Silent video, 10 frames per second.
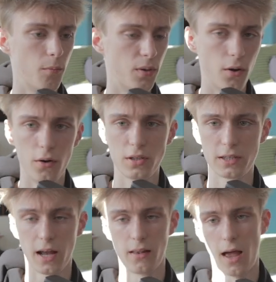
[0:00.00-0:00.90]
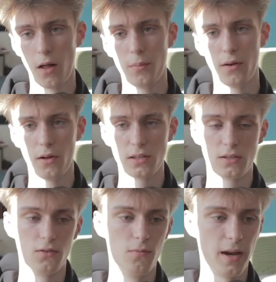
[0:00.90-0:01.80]
blurs can help a lot
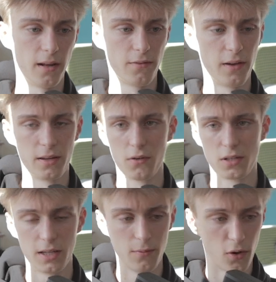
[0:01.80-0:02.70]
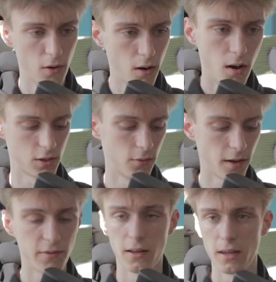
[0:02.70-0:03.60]
to make it fit your scene more. So
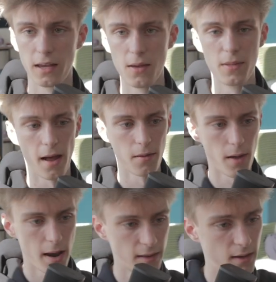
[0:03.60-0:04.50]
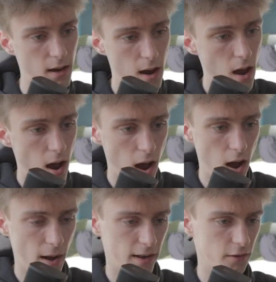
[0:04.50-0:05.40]
definitely keep that in mind.
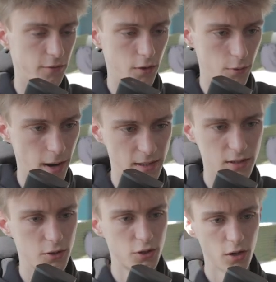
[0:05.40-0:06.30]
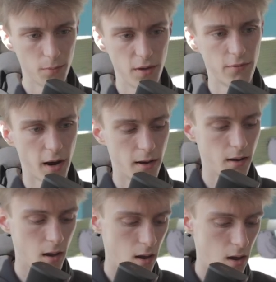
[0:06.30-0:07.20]
And then for the rest, you should be fine